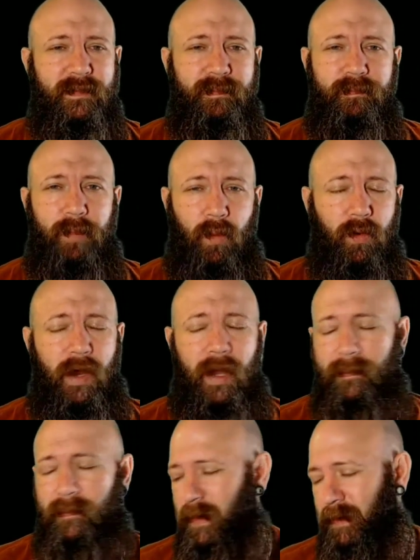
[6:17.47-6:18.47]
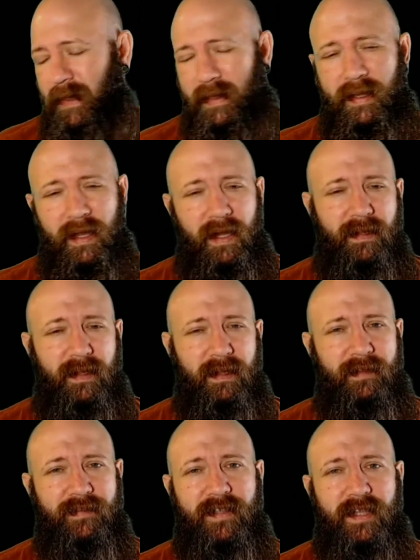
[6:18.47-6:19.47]
bullcrap. And then the
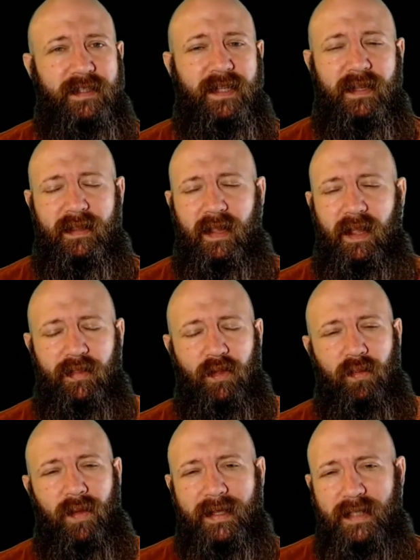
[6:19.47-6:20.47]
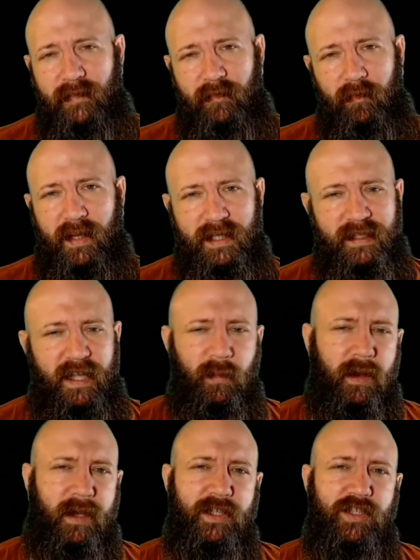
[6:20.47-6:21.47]
left says that the right is evil because they
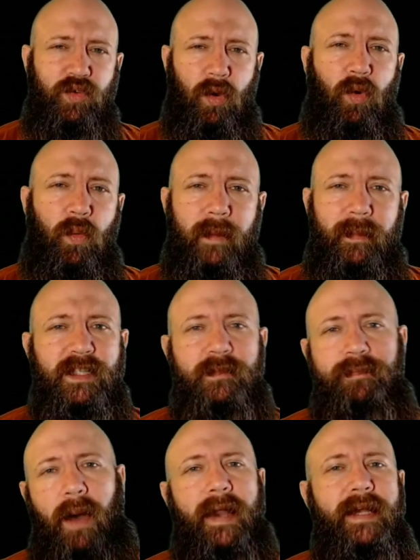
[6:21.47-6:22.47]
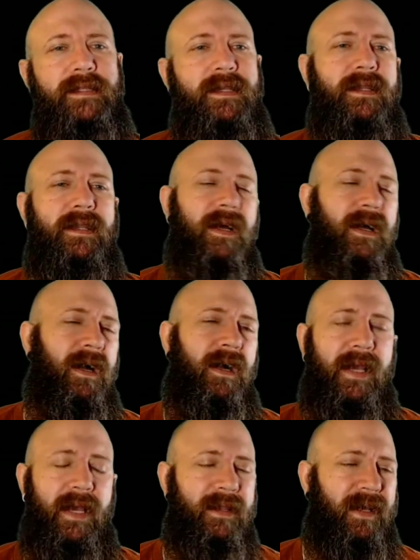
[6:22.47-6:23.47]
want to control women's bodies. And
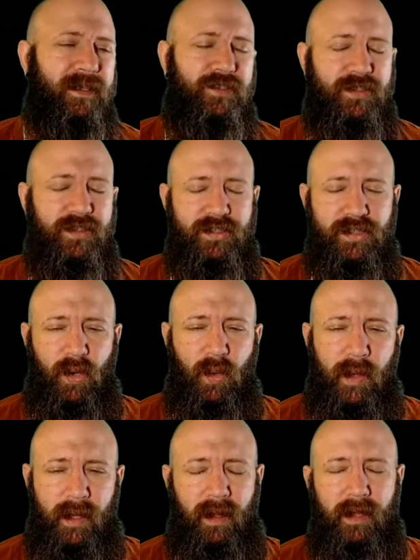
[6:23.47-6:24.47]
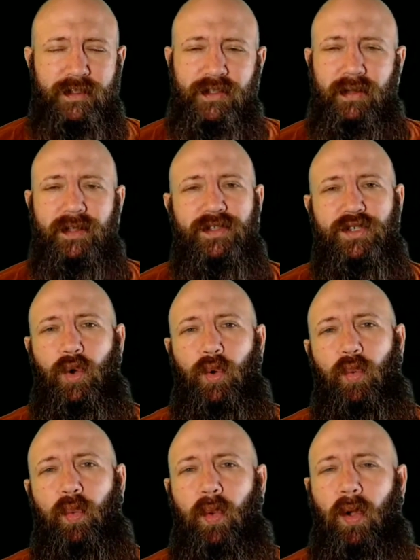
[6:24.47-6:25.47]
again, that's just so illogical and so
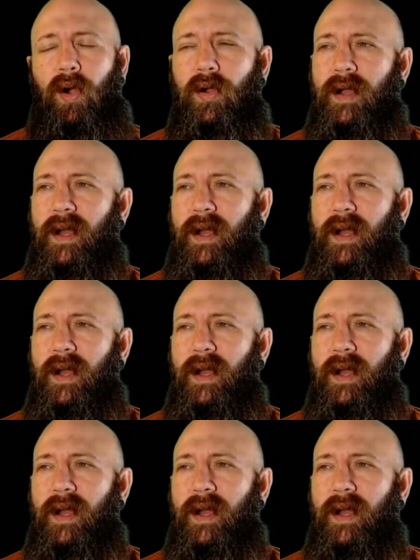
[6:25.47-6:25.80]
wrong.